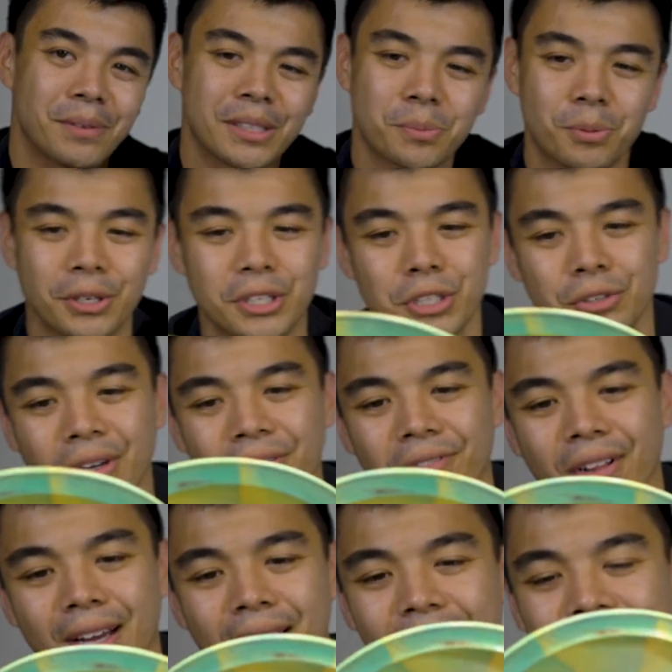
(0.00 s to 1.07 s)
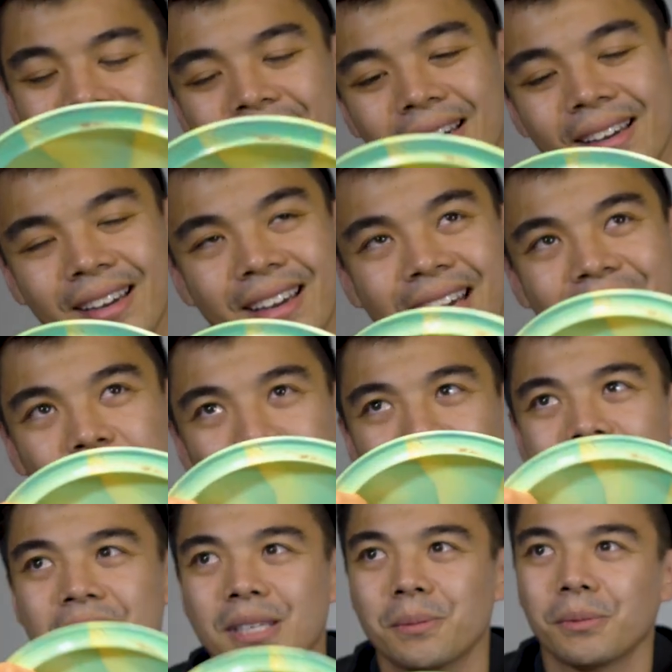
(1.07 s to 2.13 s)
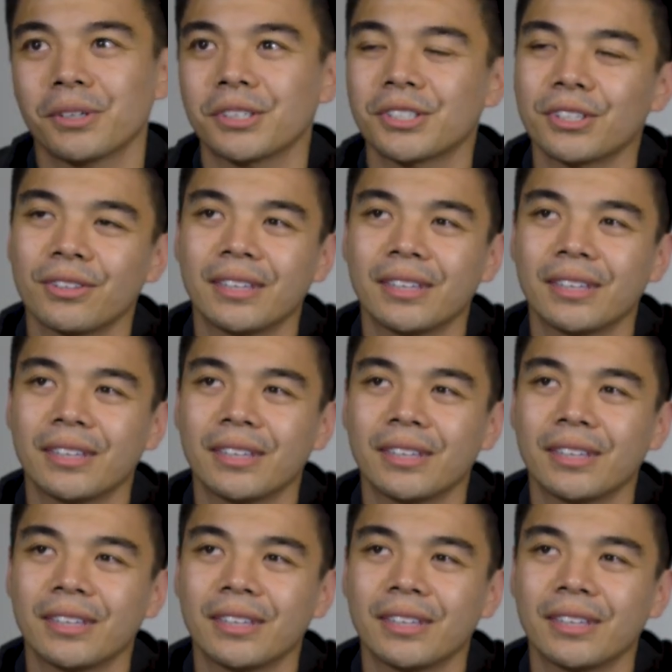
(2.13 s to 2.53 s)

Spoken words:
It's pretty straight flying. It's pretty similar to